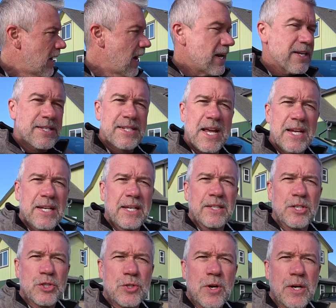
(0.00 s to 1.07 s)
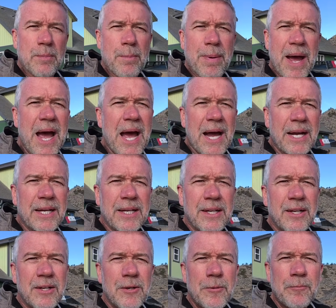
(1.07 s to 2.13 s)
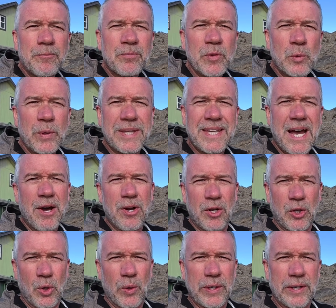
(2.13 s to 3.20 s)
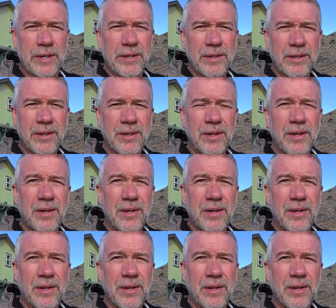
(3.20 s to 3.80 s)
and is taking the truck back without a lawyer